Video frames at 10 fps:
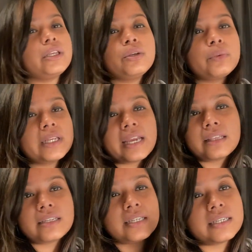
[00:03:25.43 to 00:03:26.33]
will get the
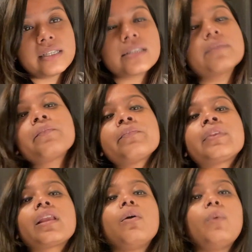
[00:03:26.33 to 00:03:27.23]
details
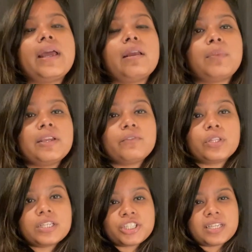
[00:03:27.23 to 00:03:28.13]
while applying for the
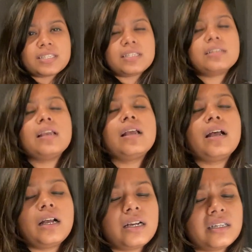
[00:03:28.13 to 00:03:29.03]
Schengen,
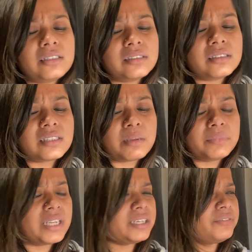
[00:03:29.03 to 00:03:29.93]
some
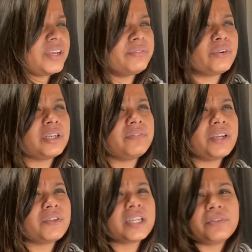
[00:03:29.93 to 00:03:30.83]
35, 45
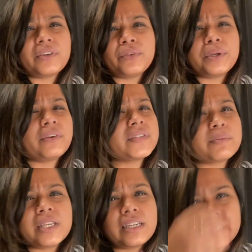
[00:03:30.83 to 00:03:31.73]
or 35, 25,
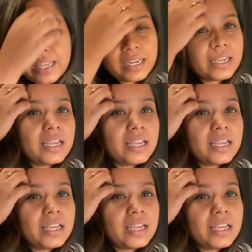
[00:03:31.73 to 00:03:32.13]
something like that.